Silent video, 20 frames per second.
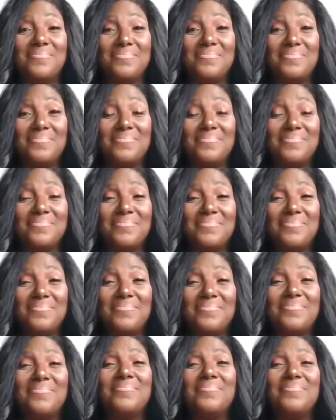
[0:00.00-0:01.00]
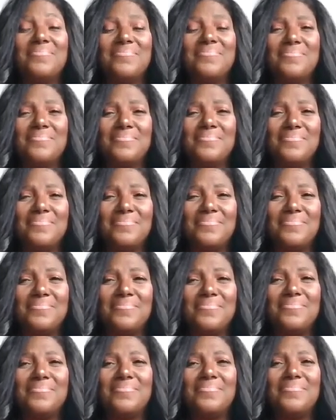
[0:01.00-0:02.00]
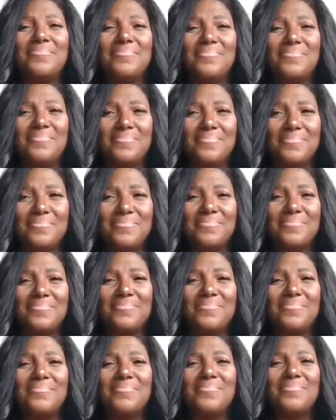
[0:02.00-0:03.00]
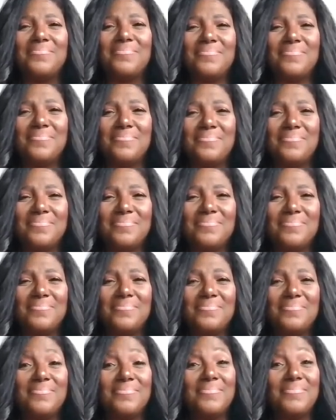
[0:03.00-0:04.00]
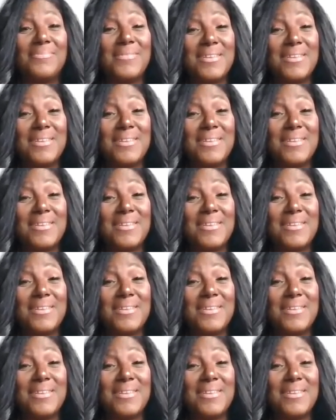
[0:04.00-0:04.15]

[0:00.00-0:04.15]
[no speech]